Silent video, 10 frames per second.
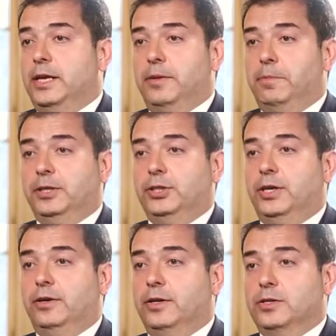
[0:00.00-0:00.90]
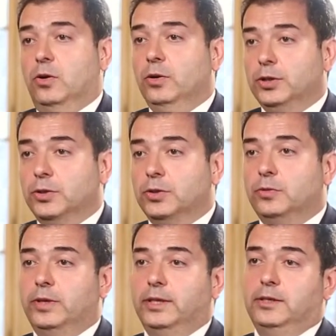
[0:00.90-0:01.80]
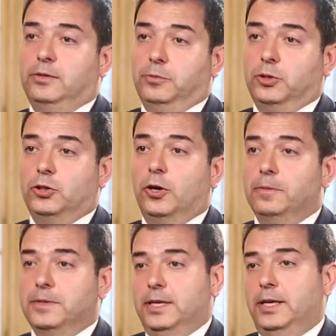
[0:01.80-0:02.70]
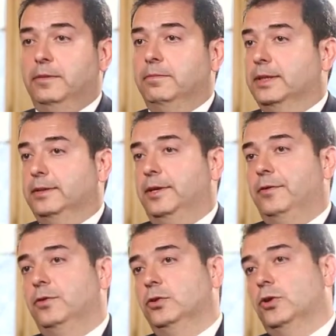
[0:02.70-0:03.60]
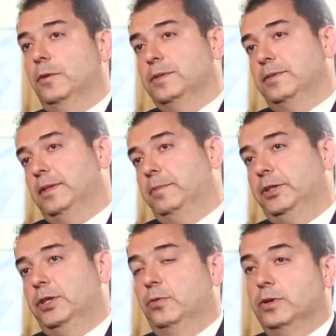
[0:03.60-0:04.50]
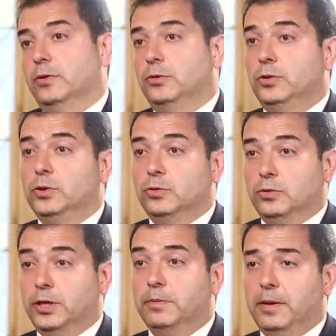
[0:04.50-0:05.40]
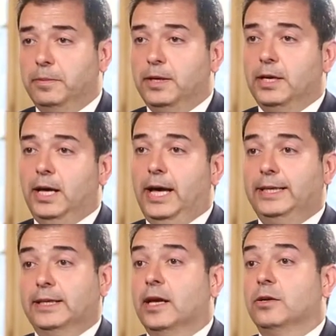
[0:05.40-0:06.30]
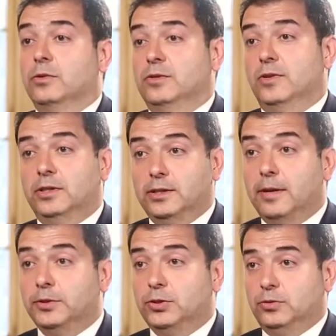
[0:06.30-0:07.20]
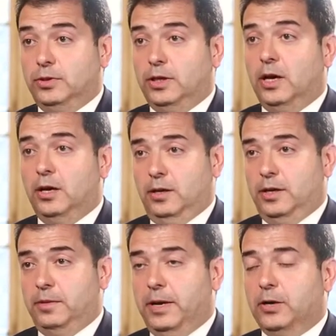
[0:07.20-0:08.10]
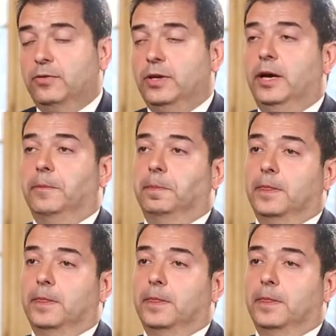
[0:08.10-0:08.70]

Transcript: the pressure is only good when you put the drops in but if no drops then the pressure will continue to creep up and that can cause further damage to the uh, back of the eye.